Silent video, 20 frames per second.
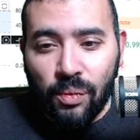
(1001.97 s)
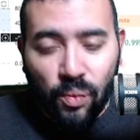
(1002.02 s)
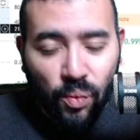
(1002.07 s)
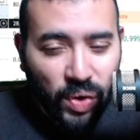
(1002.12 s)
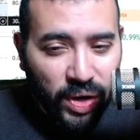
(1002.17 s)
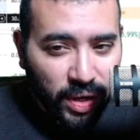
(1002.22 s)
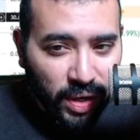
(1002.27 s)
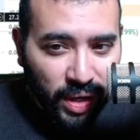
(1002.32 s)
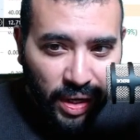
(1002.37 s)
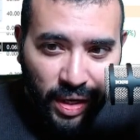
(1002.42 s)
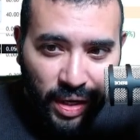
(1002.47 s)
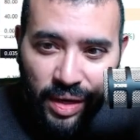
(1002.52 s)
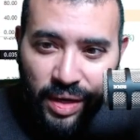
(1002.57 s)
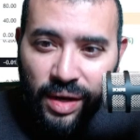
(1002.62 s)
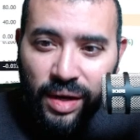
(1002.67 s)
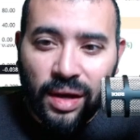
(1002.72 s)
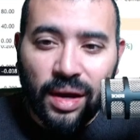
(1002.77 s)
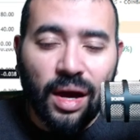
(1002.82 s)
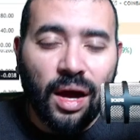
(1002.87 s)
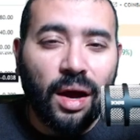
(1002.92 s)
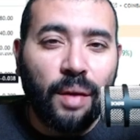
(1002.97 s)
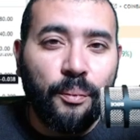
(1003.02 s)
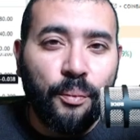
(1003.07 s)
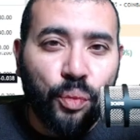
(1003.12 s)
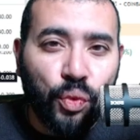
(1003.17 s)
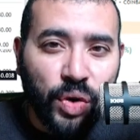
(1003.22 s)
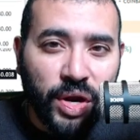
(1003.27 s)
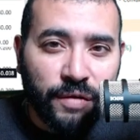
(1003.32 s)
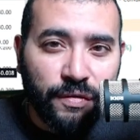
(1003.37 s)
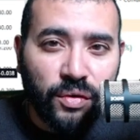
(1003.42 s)
We need a
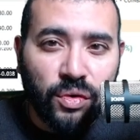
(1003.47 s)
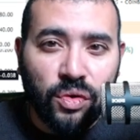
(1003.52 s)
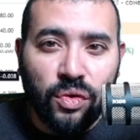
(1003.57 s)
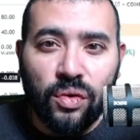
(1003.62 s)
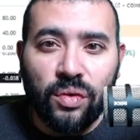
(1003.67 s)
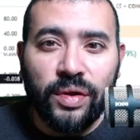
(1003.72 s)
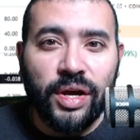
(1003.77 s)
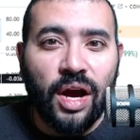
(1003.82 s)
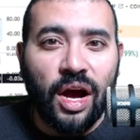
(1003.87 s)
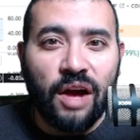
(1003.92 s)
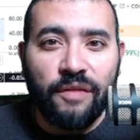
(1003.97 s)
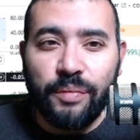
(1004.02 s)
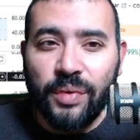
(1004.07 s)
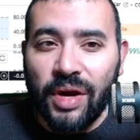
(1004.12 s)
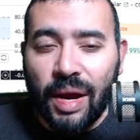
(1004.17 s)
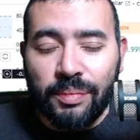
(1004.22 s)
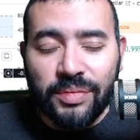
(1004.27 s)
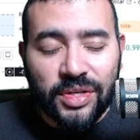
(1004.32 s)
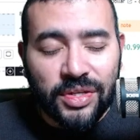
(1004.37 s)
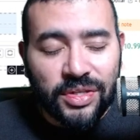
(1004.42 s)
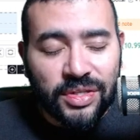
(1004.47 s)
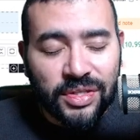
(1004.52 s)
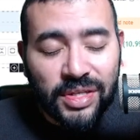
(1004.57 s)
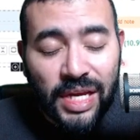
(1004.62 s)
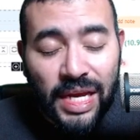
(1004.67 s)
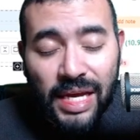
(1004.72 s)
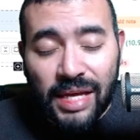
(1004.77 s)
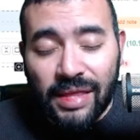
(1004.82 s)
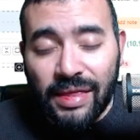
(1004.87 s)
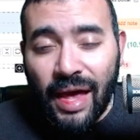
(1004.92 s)
brief cooling off period. I'm just
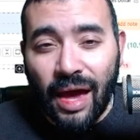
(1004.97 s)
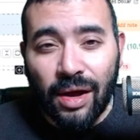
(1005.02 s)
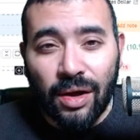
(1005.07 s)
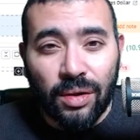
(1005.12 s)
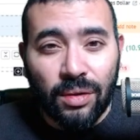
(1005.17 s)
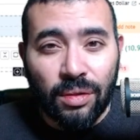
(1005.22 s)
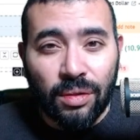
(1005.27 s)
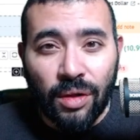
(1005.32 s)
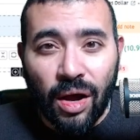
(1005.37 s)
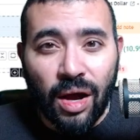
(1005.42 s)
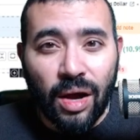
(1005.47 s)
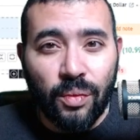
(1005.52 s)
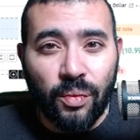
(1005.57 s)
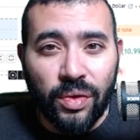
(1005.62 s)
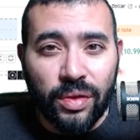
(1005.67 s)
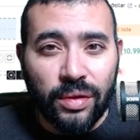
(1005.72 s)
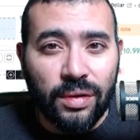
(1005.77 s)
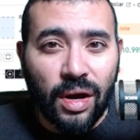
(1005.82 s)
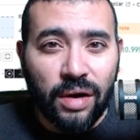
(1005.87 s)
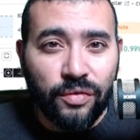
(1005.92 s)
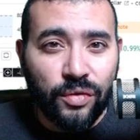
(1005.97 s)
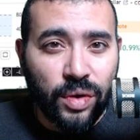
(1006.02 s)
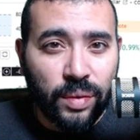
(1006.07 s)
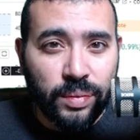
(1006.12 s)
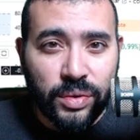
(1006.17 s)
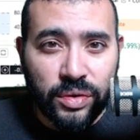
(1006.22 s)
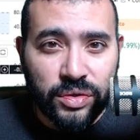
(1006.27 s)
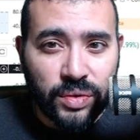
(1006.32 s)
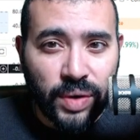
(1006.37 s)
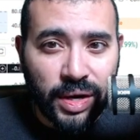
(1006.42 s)
seeing that a lot with a lot of
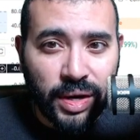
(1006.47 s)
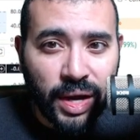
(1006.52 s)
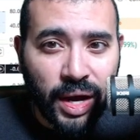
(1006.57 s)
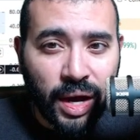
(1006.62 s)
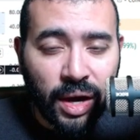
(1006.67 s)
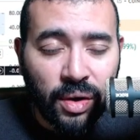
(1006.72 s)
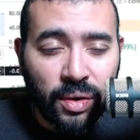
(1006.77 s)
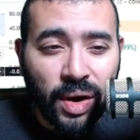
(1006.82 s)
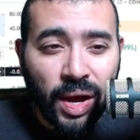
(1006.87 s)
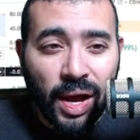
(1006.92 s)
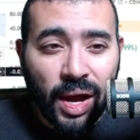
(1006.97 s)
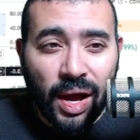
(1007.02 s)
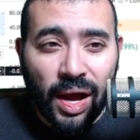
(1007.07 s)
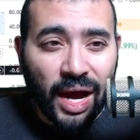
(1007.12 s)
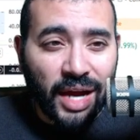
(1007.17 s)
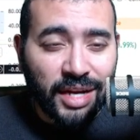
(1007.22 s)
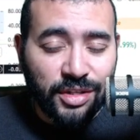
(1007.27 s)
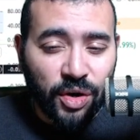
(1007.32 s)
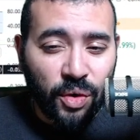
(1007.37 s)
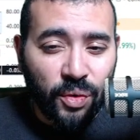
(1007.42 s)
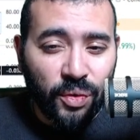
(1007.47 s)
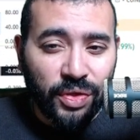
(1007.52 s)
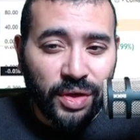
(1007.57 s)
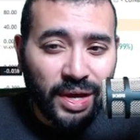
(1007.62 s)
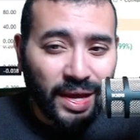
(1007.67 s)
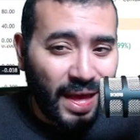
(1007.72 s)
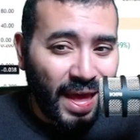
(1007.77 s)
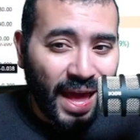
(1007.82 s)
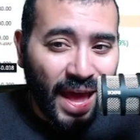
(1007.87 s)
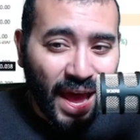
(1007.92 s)
cryptos right now. I don't
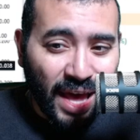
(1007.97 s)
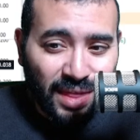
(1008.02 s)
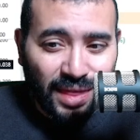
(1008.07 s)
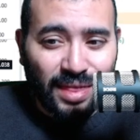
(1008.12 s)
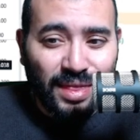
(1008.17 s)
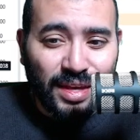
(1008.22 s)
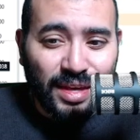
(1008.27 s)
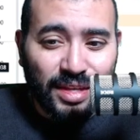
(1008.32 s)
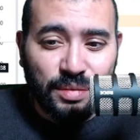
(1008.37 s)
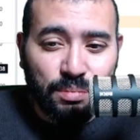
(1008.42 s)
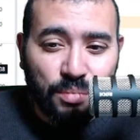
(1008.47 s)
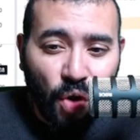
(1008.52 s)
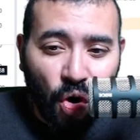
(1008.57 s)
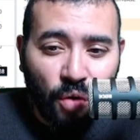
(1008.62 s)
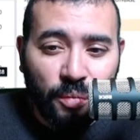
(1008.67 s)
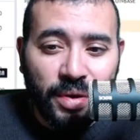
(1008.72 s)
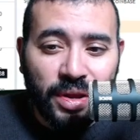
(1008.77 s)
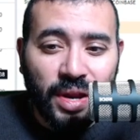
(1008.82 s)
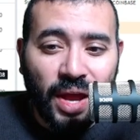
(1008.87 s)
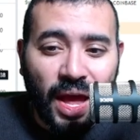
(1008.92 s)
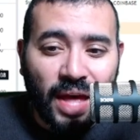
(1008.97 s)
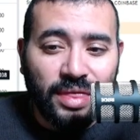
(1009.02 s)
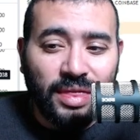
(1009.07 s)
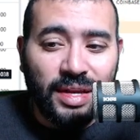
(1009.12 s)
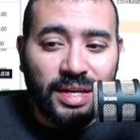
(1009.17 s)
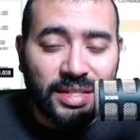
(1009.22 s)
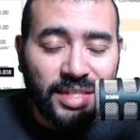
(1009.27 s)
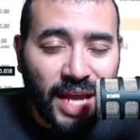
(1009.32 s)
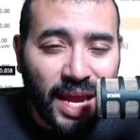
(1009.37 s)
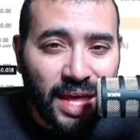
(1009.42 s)
think at this moment, at
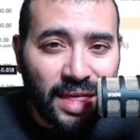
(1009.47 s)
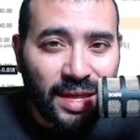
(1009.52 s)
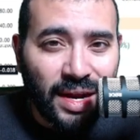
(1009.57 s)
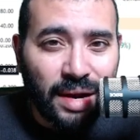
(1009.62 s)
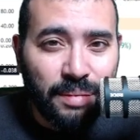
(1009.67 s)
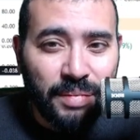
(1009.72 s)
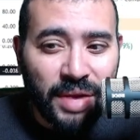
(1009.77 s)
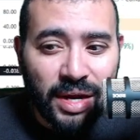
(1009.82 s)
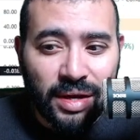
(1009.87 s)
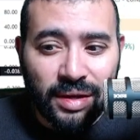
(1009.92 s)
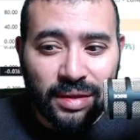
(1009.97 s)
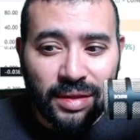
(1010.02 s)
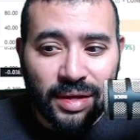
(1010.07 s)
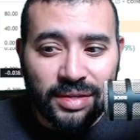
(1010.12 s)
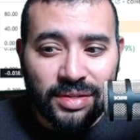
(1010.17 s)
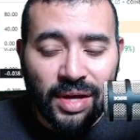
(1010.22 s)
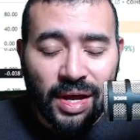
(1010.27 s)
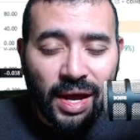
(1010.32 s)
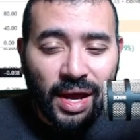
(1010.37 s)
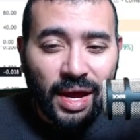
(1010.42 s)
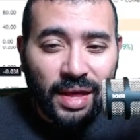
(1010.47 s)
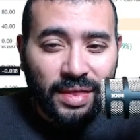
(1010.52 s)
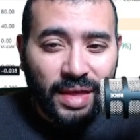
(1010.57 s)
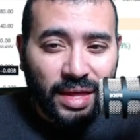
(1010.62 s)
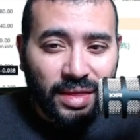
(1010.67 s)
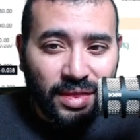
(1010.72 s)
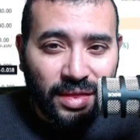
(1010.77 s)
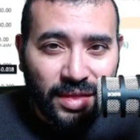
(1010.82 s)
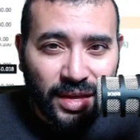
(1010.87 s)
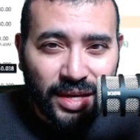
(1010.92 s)
the day that I'm making this,
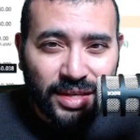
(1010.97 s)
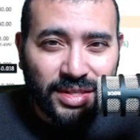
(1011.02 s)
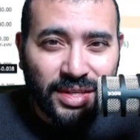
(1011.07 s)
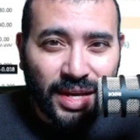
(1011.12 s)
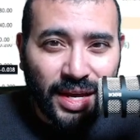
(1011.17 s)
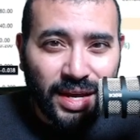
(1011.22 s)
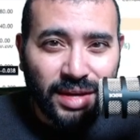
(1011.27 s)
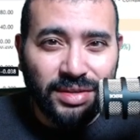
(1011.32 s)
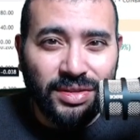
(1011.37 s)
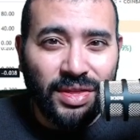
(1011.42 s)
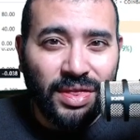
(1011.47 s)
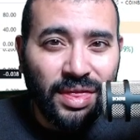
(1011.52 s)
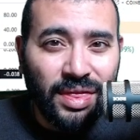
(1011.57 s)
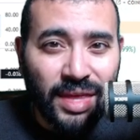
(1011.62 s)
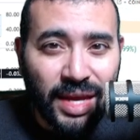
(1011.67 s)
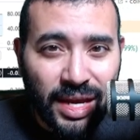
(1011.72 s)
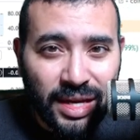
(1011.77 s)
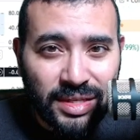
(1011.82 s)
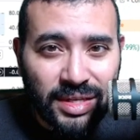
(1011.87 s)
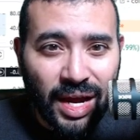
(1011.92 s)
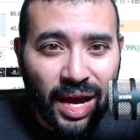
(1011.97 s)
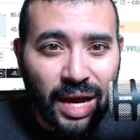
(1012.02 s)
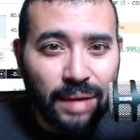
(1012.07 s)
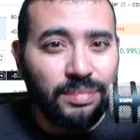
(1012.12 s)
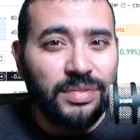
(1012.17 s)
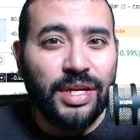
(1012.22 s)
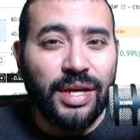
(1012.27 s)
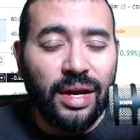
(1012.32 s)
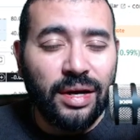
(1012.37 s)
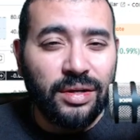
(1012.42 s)
that this is the
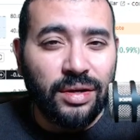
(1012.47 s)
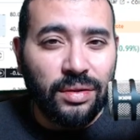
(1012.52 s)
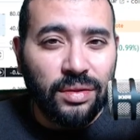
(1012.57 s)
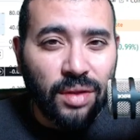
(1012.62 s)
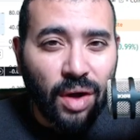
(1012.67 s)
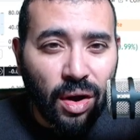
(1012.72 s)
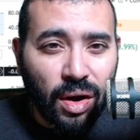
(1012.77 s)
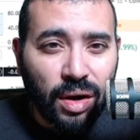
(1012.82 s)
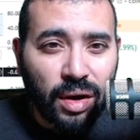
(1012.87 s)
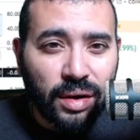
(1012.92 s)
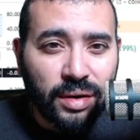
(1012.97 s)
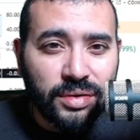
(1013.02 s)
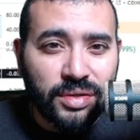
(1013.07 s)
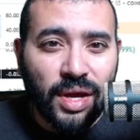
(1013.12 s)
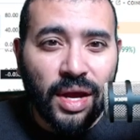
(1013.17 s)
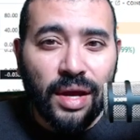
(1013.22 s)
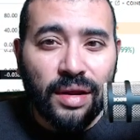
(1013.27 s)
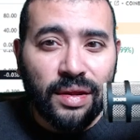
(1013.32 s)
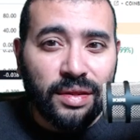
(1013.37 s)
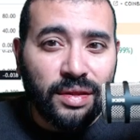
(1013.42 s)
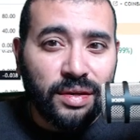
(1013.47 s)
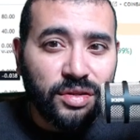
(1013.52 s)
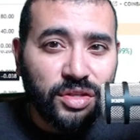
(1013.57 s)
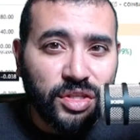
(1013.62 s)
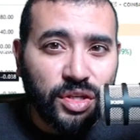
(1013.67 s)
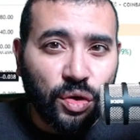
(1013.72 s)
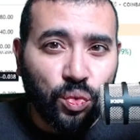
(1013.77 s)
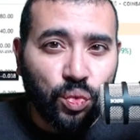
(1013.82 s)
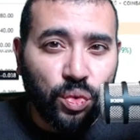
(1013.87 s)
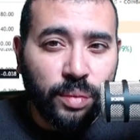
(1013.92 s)
time to get into longs, that there's
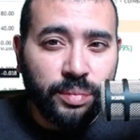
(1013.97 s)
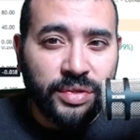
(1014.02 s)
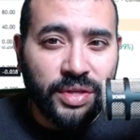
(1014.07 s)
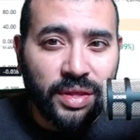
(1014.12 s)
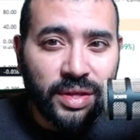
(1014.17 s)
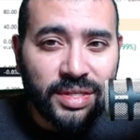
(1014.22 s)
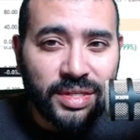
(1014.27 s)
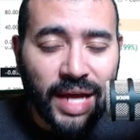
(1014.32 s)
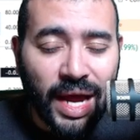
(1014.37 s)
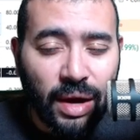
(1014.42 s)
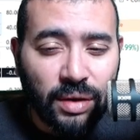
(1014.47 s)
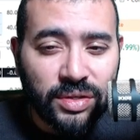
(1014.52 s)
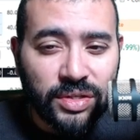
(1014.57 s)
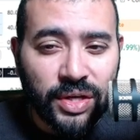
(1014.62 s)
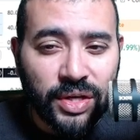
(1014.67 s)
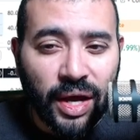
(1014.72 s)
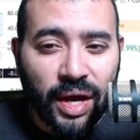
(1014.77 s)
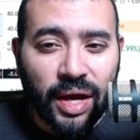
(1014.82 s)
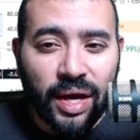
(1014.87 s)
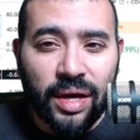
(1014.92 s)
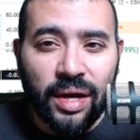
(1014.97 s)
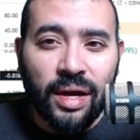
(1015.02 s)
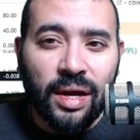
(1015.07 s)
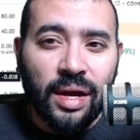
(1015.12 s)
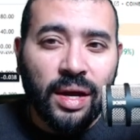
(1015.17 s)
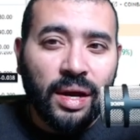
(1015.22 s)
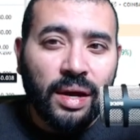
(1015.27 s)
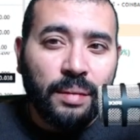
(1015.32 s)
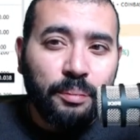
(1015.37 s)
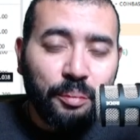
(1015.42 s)
still room to the downside.
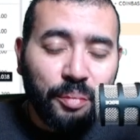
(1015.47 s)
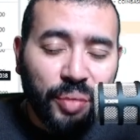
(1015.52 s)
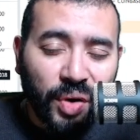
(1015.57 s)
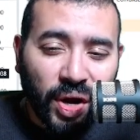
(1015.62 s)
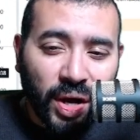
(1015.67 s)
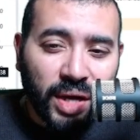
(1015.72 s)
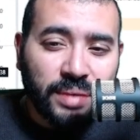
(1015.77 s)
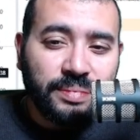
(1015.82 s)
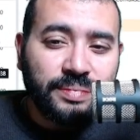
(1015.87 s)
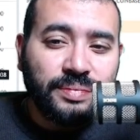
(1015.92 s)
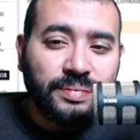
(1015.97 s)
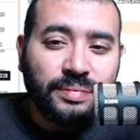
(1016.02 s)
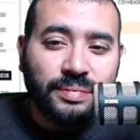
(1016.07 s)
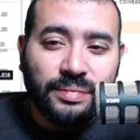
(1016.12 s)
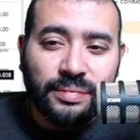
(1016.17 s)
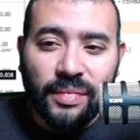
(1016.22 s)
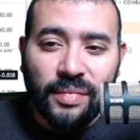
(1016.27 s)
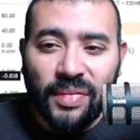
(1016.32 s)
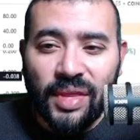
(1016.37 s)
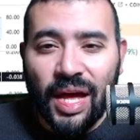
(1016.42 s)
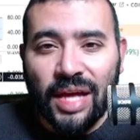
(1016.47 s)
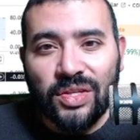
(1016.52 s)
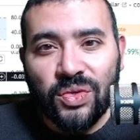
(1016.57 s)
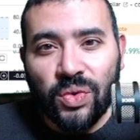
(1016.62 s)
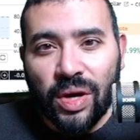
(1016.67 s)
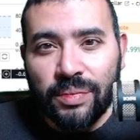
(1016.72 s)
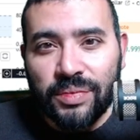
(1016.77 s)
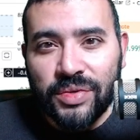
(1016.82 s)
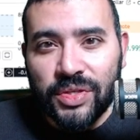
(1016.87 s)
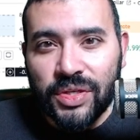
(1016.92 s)
But that's
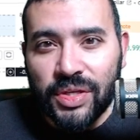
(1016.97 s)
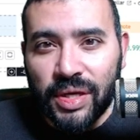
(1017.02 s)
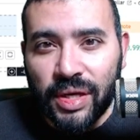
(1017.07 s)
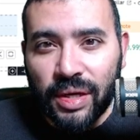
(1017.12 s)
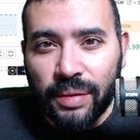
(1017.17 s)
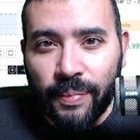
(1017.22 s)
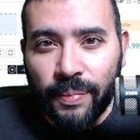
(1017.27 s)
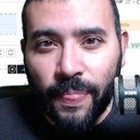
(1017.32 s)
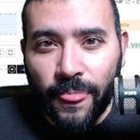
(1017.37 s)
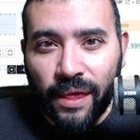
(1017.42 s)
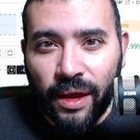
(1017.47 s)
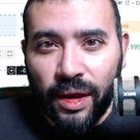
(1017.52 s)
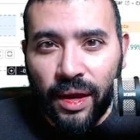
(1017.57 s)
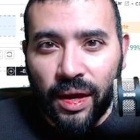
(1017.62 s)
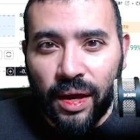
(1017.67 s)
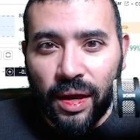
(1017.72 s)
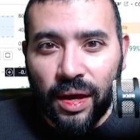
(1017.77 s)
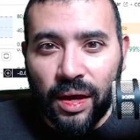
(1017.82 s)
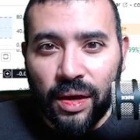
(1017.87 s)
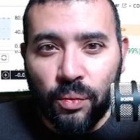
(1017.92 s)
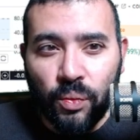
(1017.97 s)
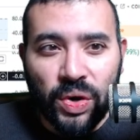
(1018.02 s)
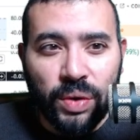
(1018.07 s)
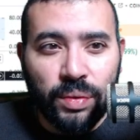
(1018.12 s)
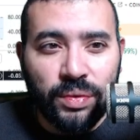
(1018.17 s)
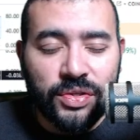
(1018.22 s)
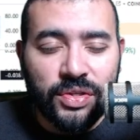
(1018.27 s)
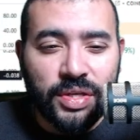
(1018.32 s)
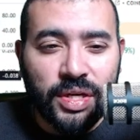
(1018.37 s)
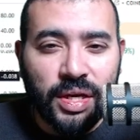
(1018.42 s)
what I'm seeing. And we
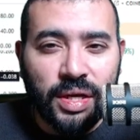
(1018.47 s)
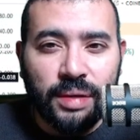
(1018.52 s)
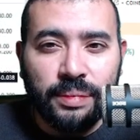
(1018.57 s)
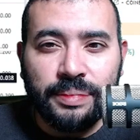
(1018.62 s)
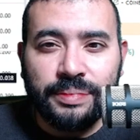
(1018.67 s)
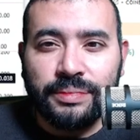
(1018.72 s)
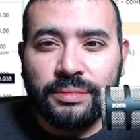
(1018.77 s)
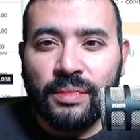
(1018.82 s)
will see.